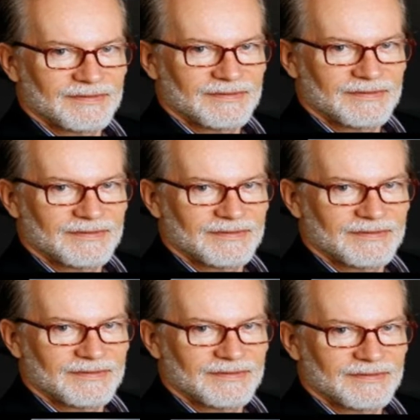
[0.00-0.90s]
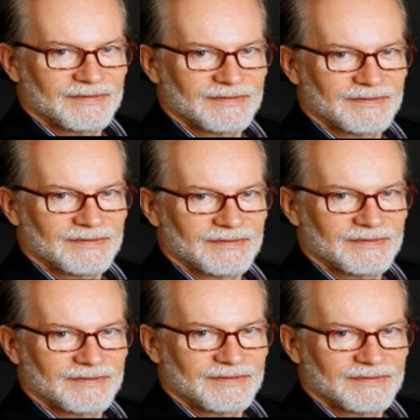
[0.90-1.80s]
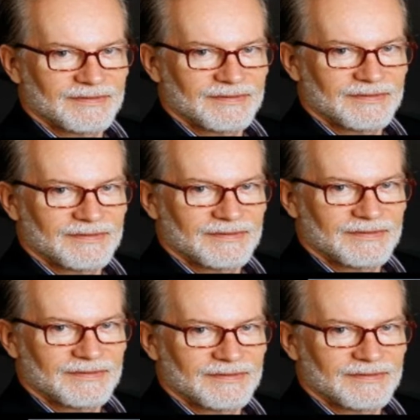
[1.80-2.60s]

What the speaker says: (silent)